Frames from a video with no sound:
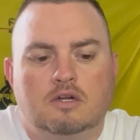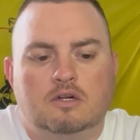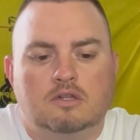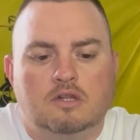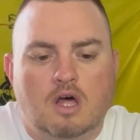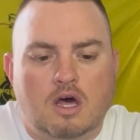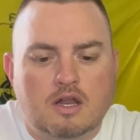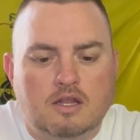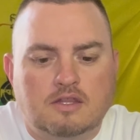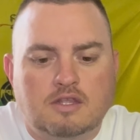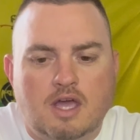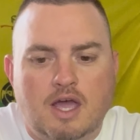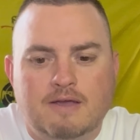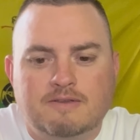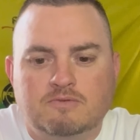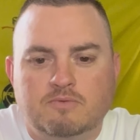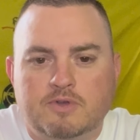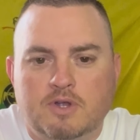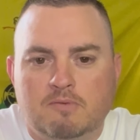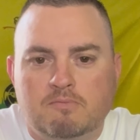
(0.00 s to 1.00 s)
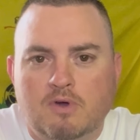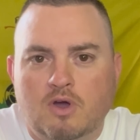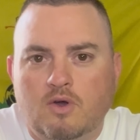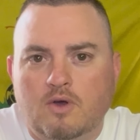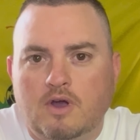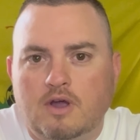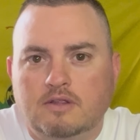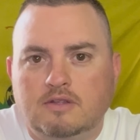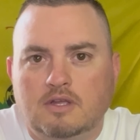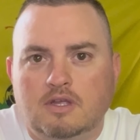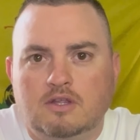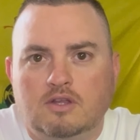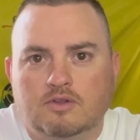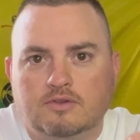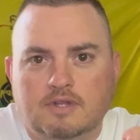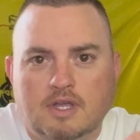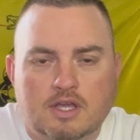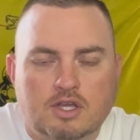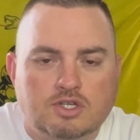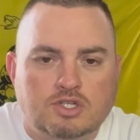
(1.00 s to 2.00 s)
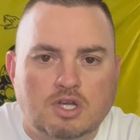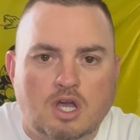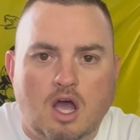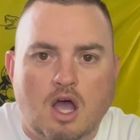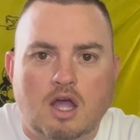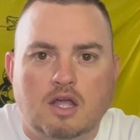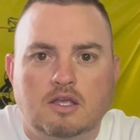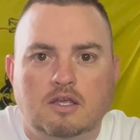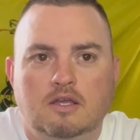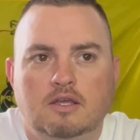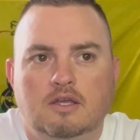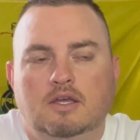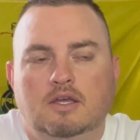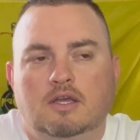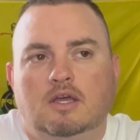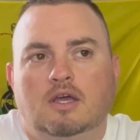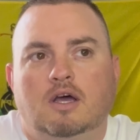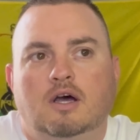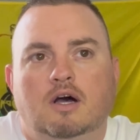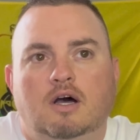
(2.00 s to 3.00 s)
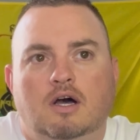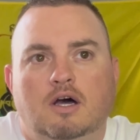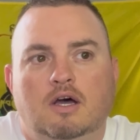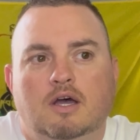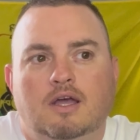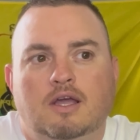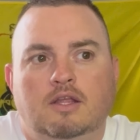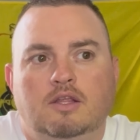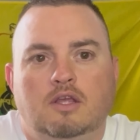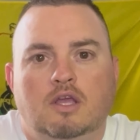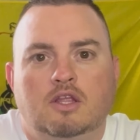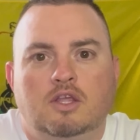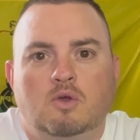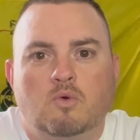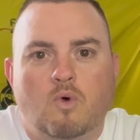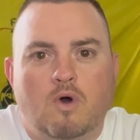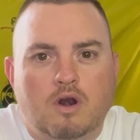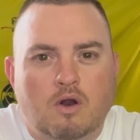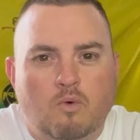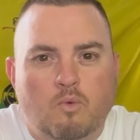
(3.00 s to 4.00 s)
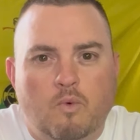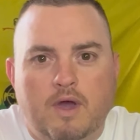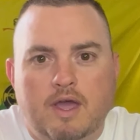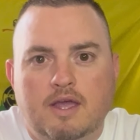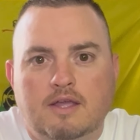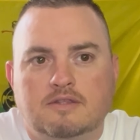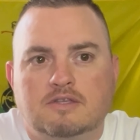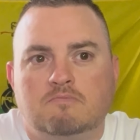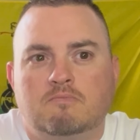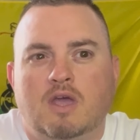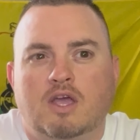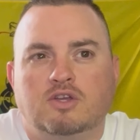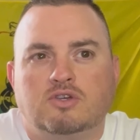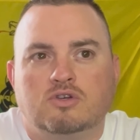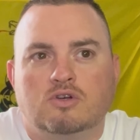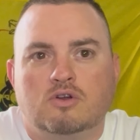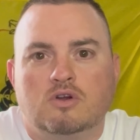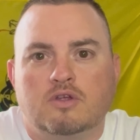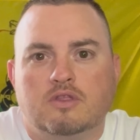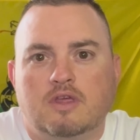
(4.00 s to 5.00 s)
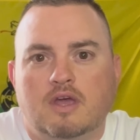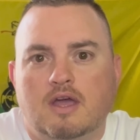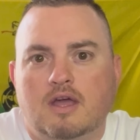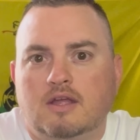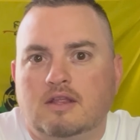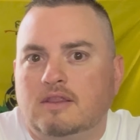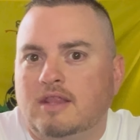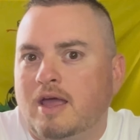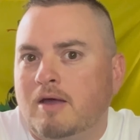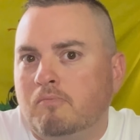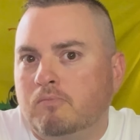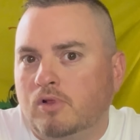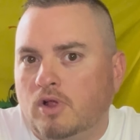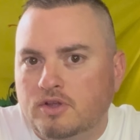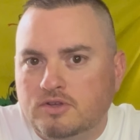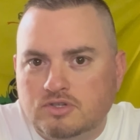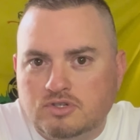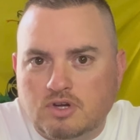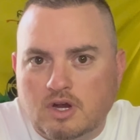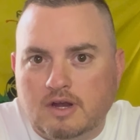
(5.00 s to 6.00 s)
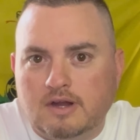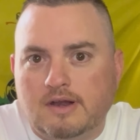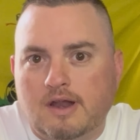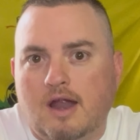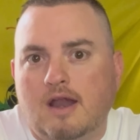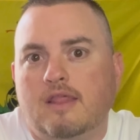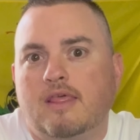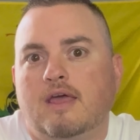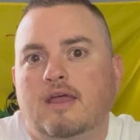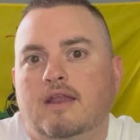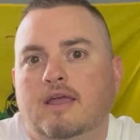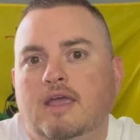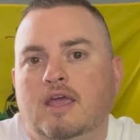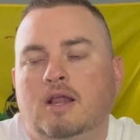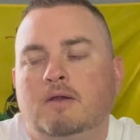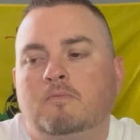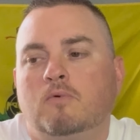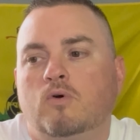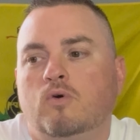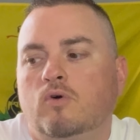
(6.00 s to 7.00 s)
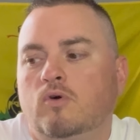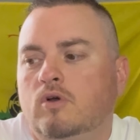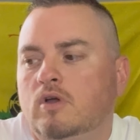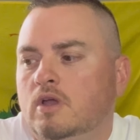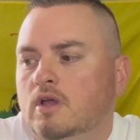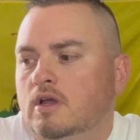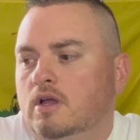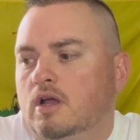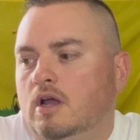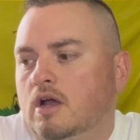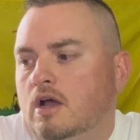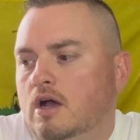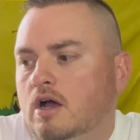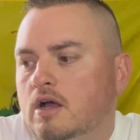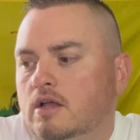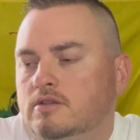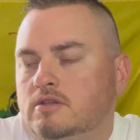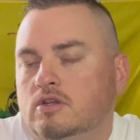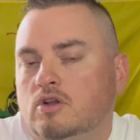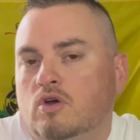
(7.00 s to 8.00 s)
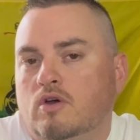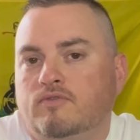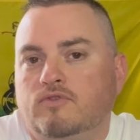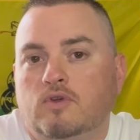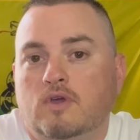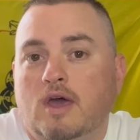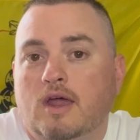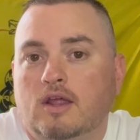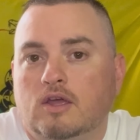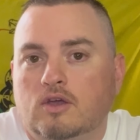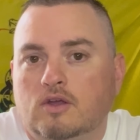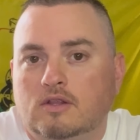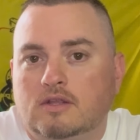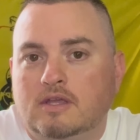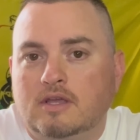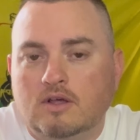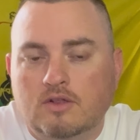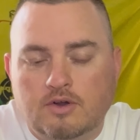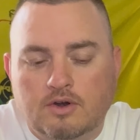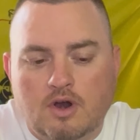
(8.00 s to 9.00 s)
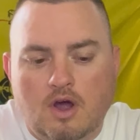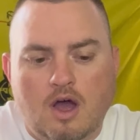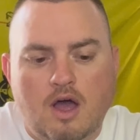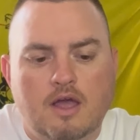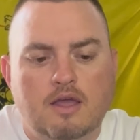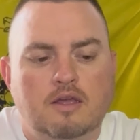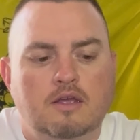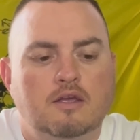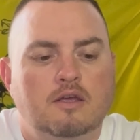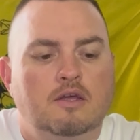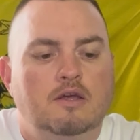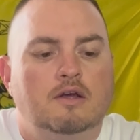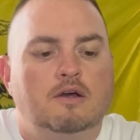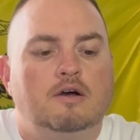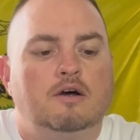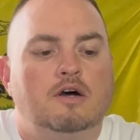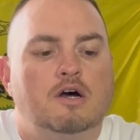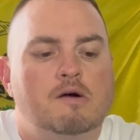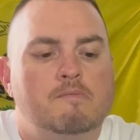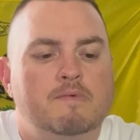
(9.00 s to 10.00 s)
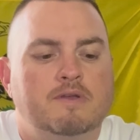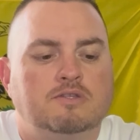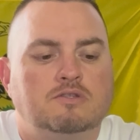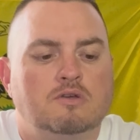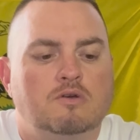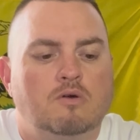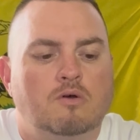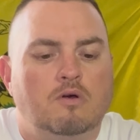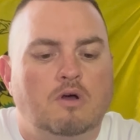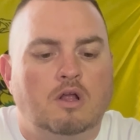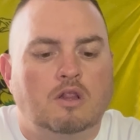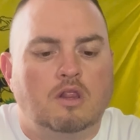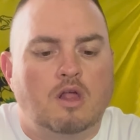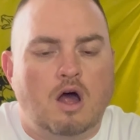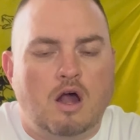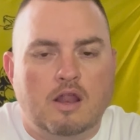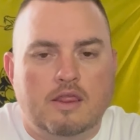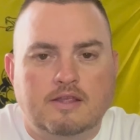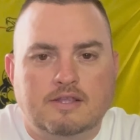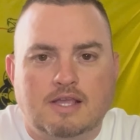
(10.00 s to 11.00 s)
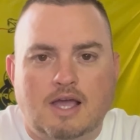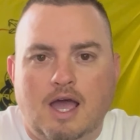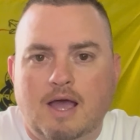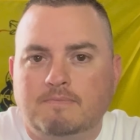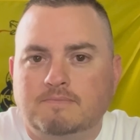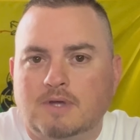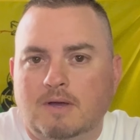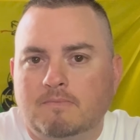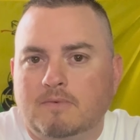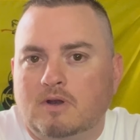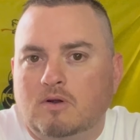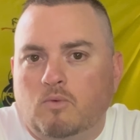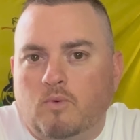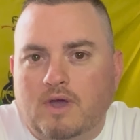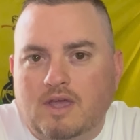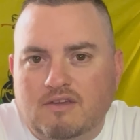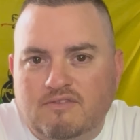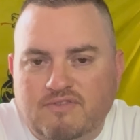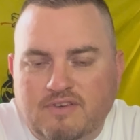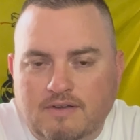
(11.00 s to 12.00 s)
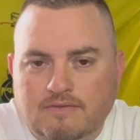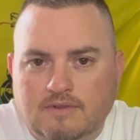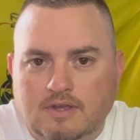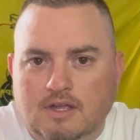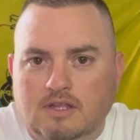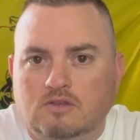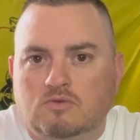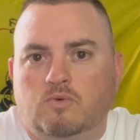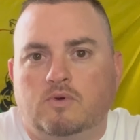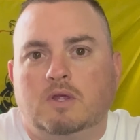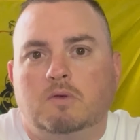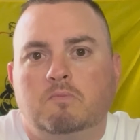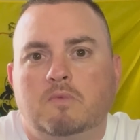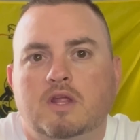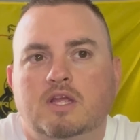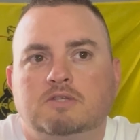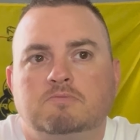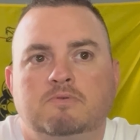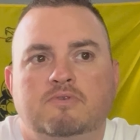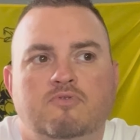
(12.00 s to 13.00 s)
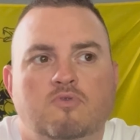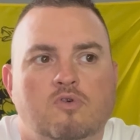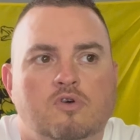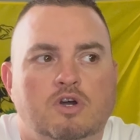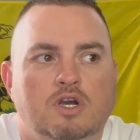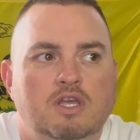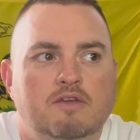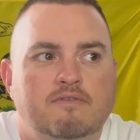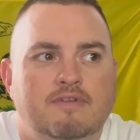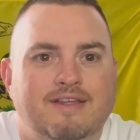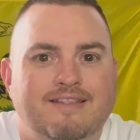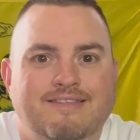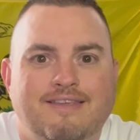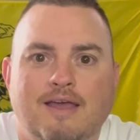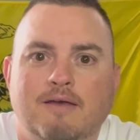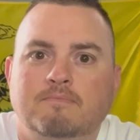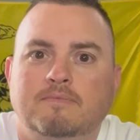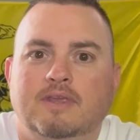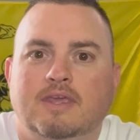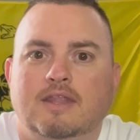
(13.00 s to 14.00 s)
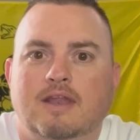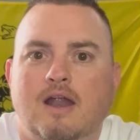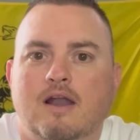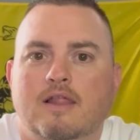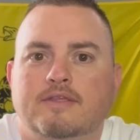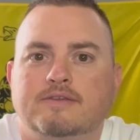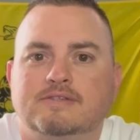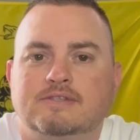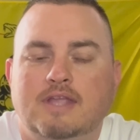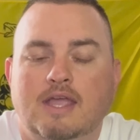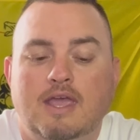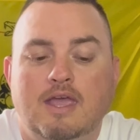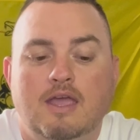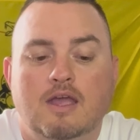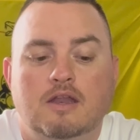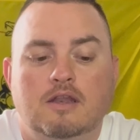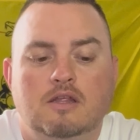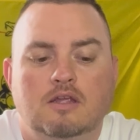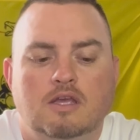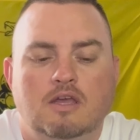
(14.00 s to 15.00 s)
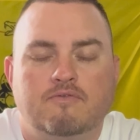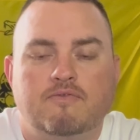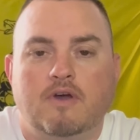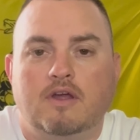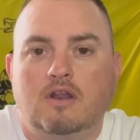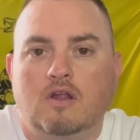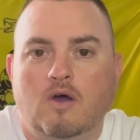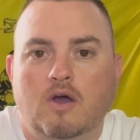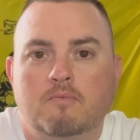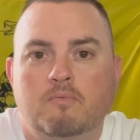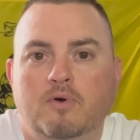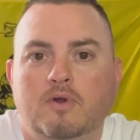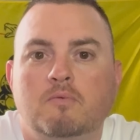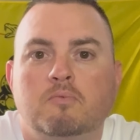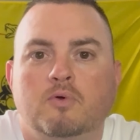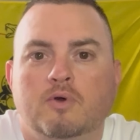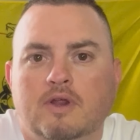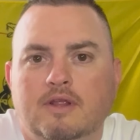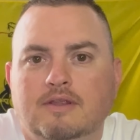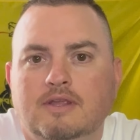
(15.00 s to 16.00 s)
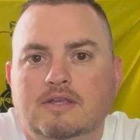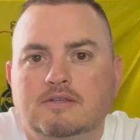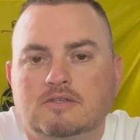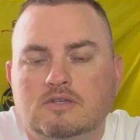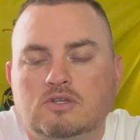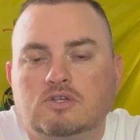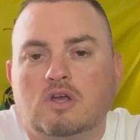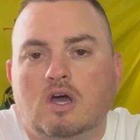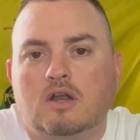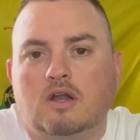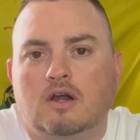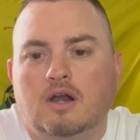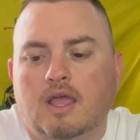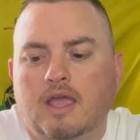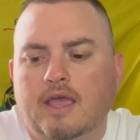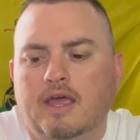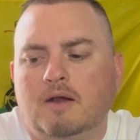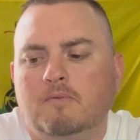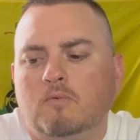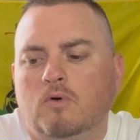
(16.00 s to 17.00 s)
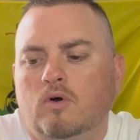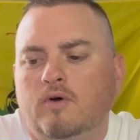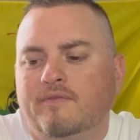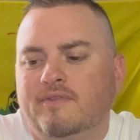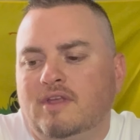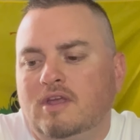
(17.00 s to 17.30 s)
A lot of times when you're bow hunting, you'll take a shot and you want to wait to make sure that that blood's draining out of that animal to know if you got a good kill or not. And so a lot of the times I'm going to wait 15, 20 minutes before I even attempt to get out of the stand if I know I put a pretty decent shot on an animal.